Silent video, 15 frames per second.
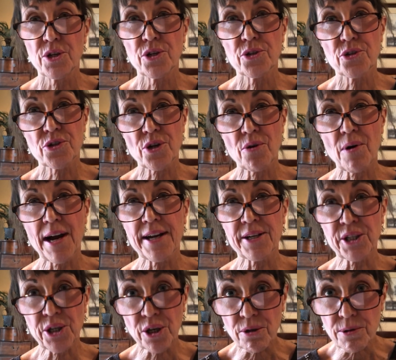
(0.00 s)
So I
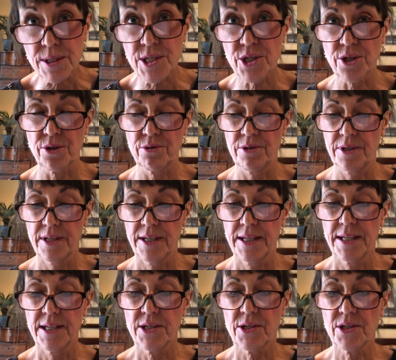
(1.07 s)
encourage you
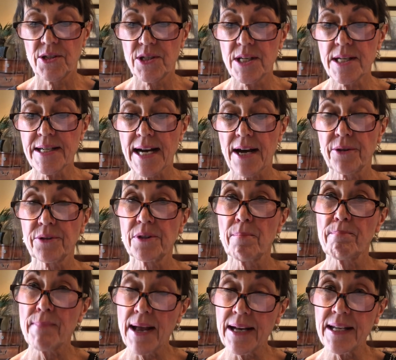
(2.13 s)
to seek out the
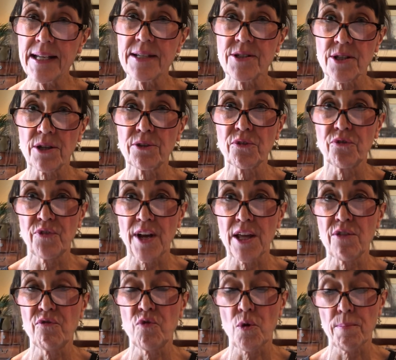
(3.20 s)
many adult faith
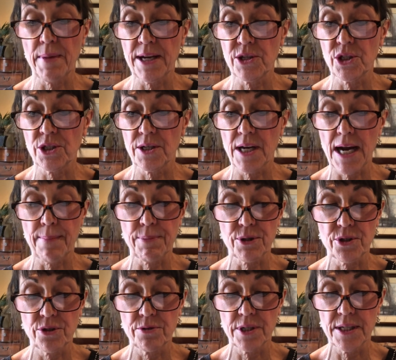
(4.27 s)
formation
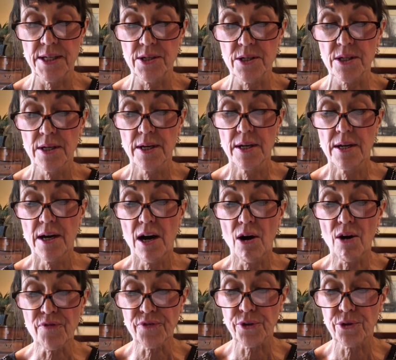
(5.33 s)
opportunities
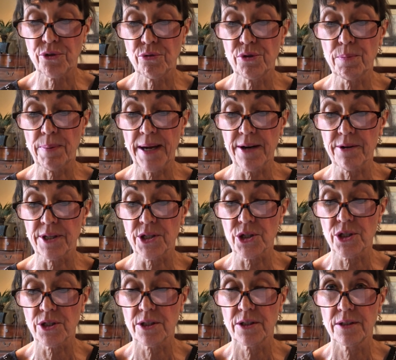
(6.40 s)
offered through the parish.